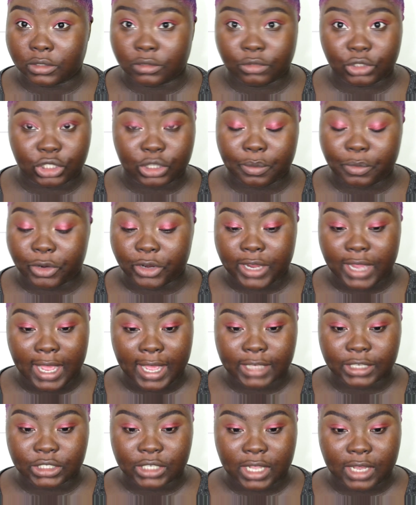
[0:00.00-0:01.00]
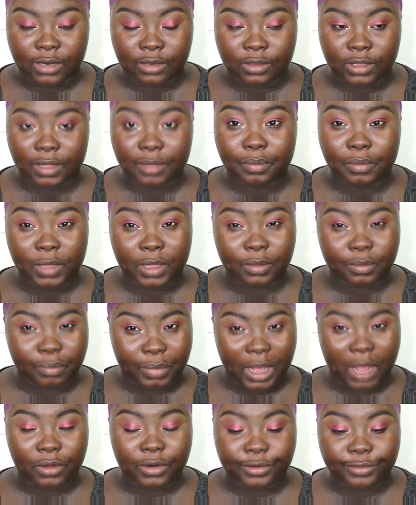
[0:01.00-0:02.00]
or shimmery eyeshadow in
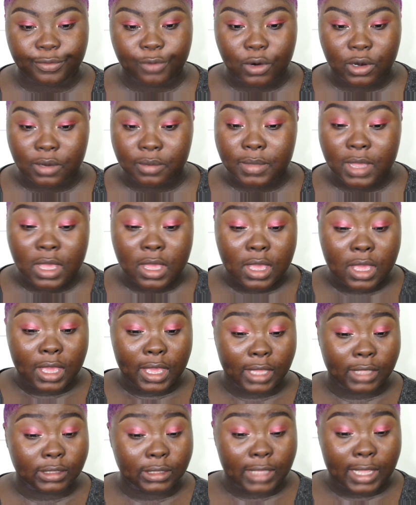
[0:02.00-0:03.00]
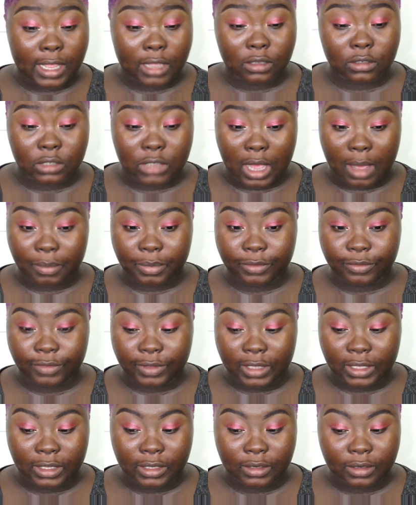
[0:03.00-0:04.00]
powder form, and lay it on top of
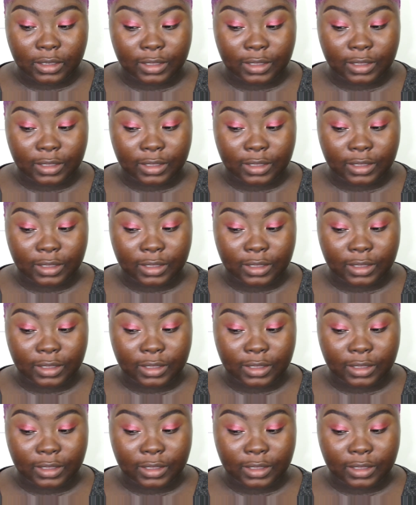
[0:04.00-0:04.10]
it.